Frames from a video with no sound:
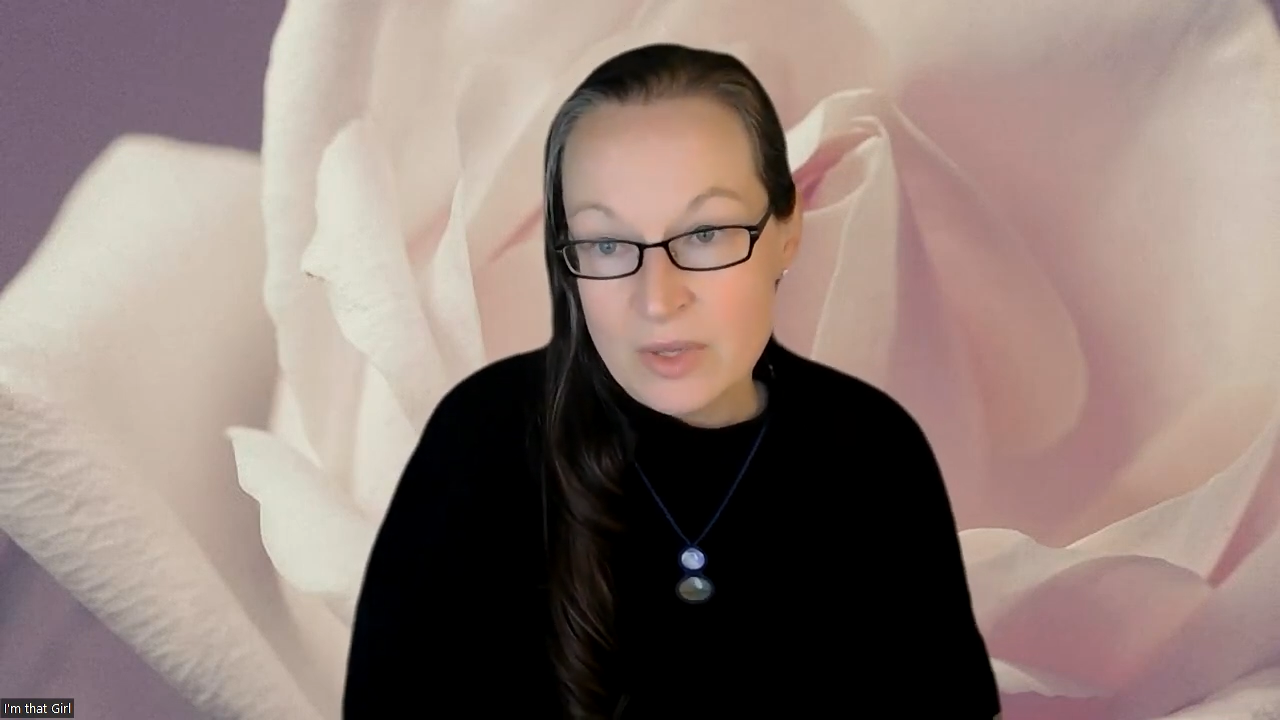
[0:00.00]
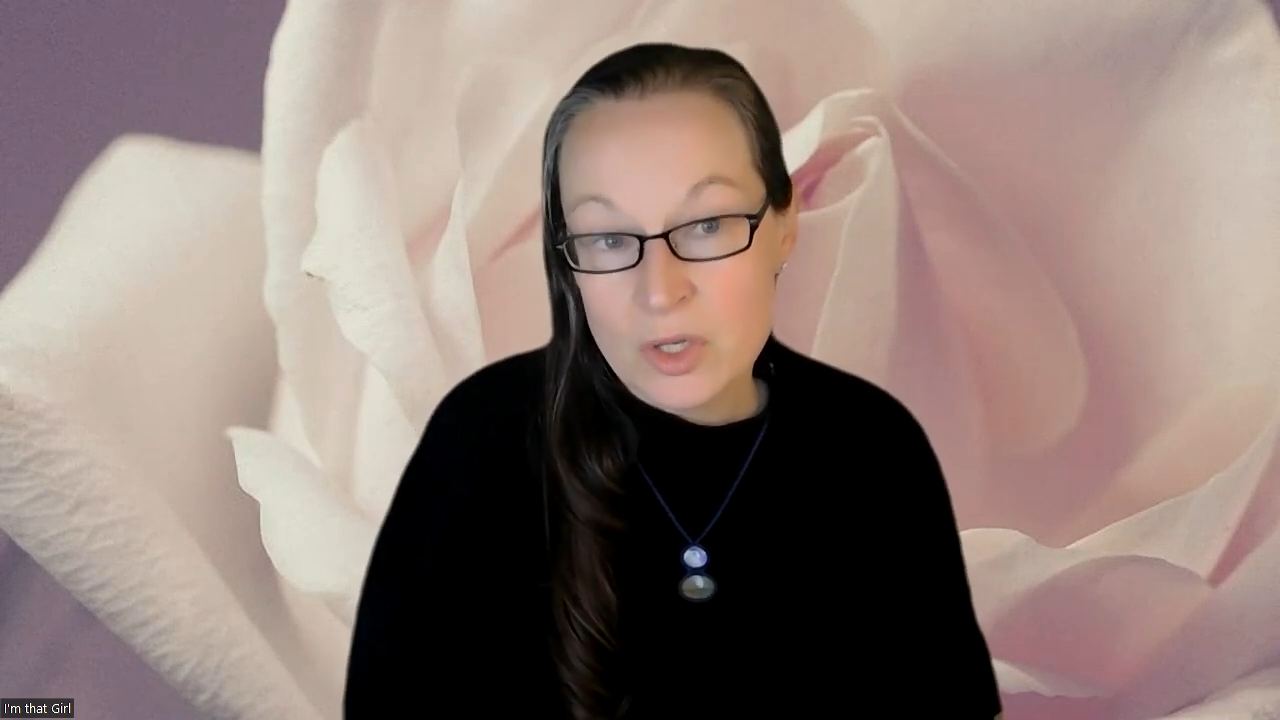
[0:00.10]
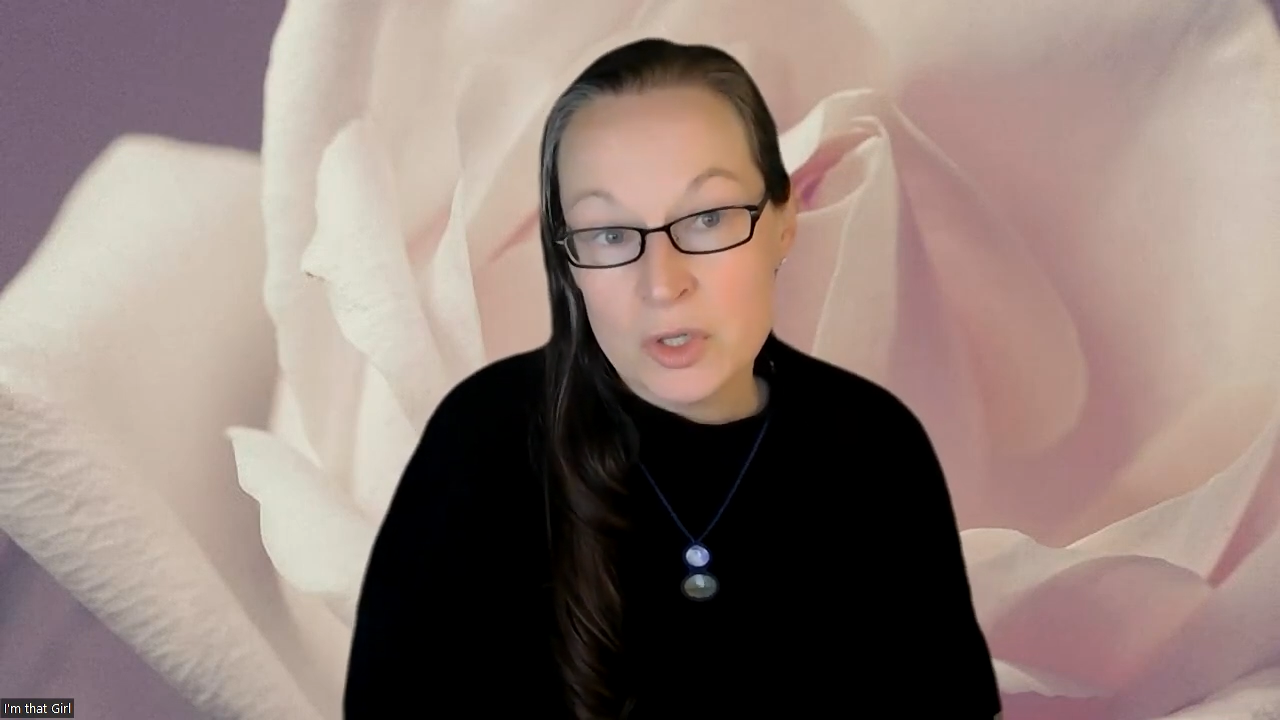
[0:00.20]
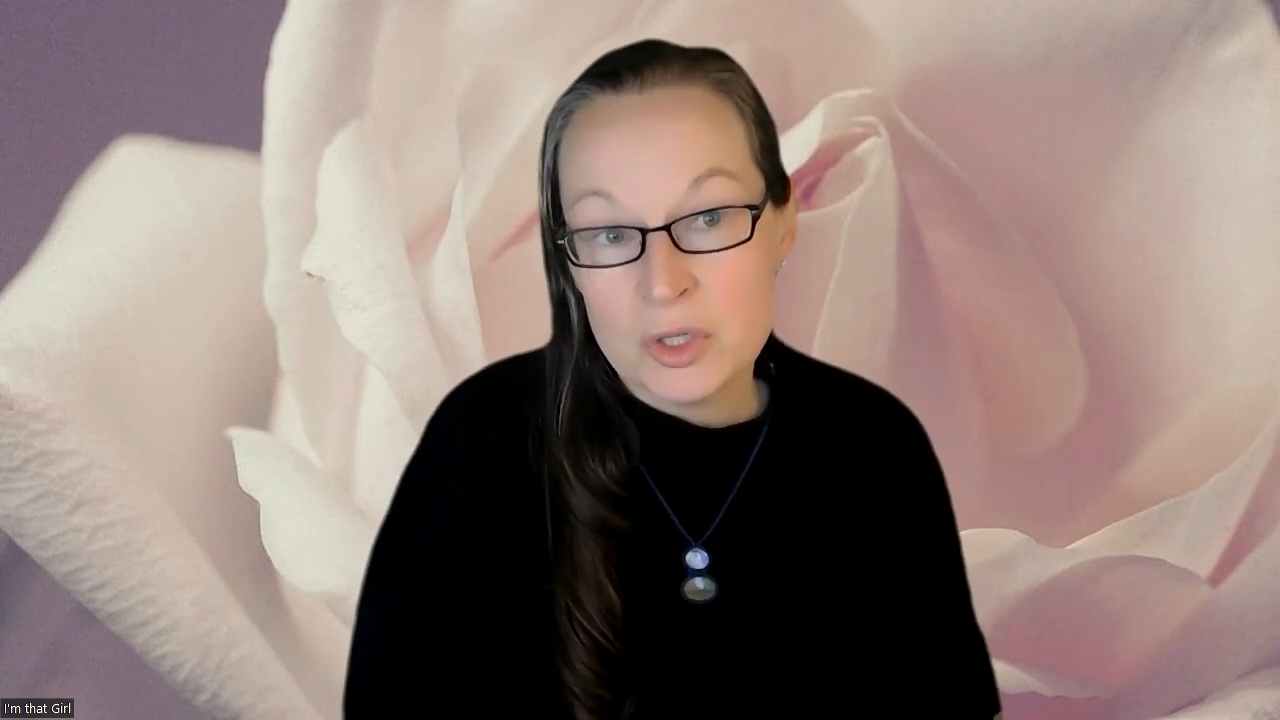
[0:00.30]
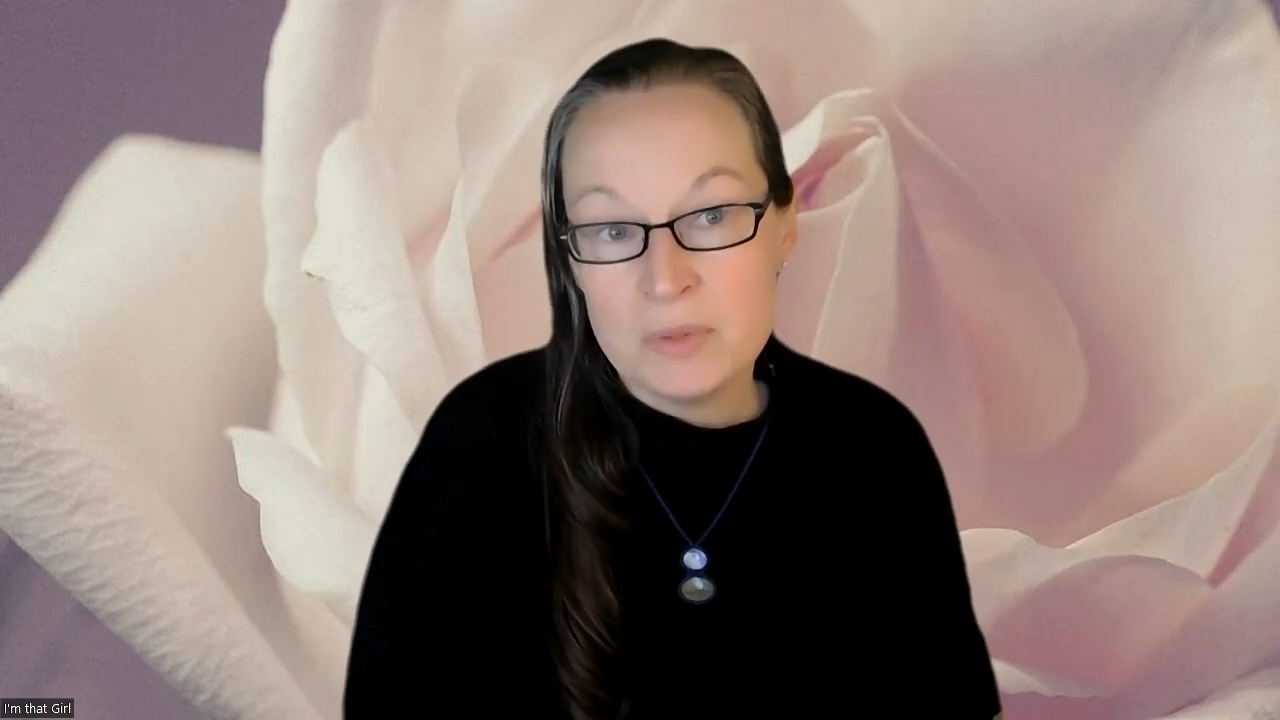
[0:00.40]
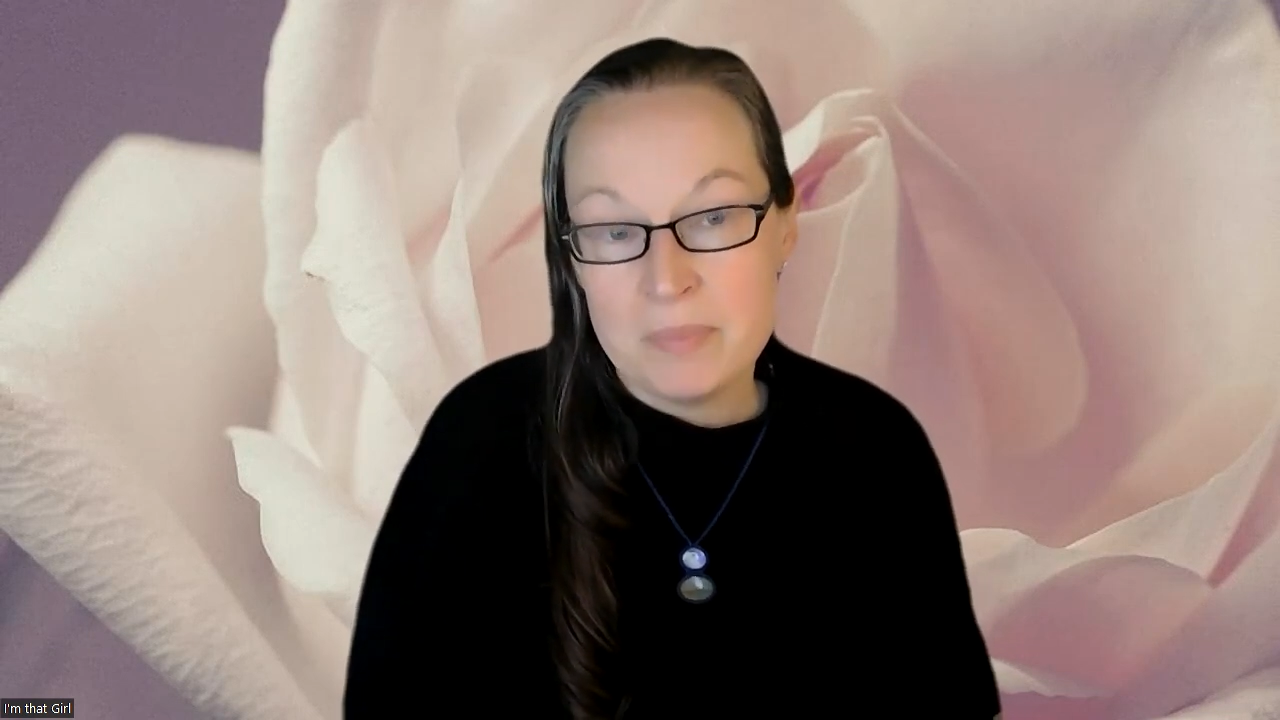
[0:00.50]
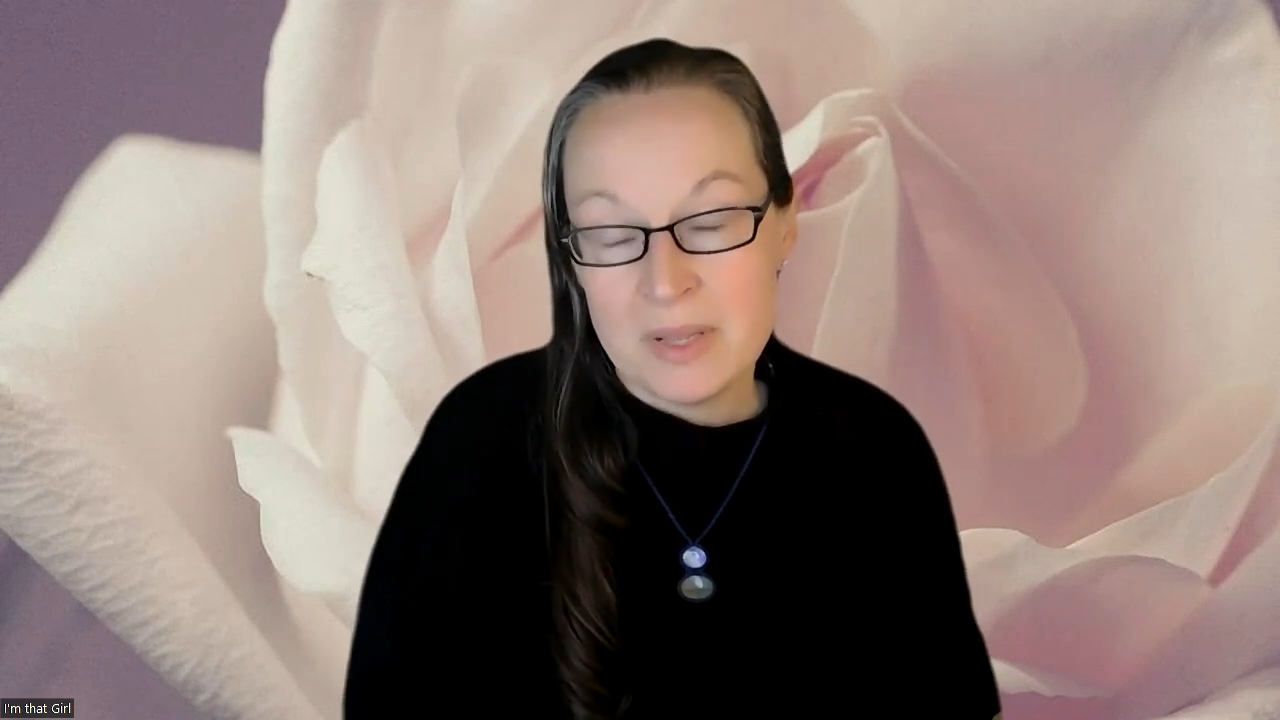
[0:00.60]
it could